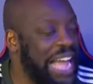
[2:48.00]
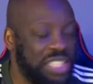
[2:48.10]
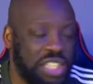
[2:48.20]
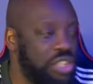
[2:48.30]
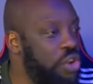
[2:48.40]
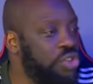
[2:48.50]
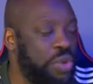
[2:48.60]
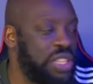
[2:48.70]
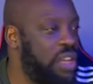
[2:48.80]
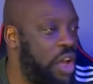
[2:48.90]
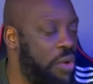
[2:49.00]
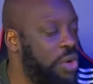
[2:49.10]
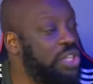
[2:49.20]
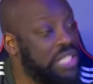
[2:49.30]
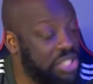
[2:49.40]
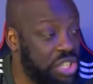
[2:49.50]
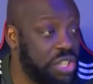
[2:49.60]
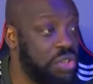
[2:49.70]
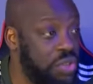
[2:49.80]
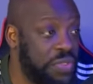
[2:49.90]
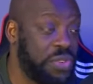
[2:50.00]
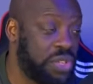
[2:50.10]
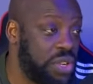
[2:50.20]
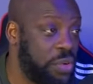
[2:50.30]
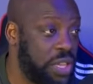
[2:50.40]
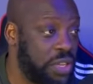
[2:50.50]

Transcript: just told you what the law was that she can do it okay, if you're still right, with her.